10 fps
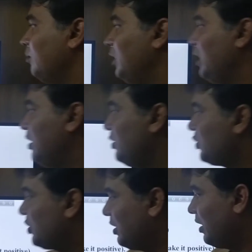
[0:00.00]
man
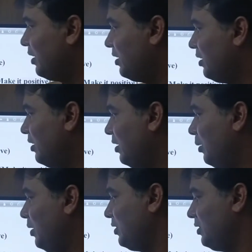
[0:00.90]
she had
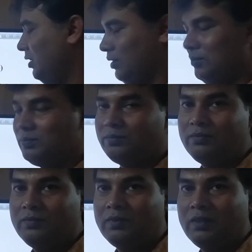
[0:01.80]
ever seen.
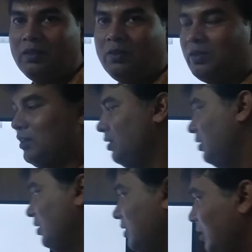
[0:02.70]
Okay,
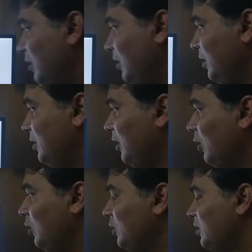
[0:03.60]
this is a
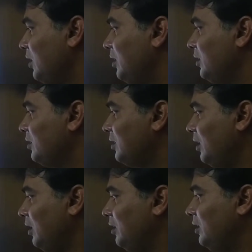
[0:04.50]
long sentence,
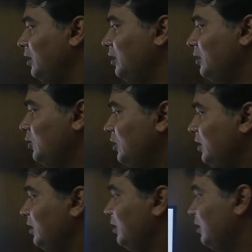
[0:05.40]
and here you
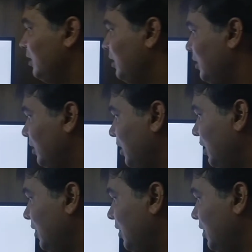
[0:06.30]
see the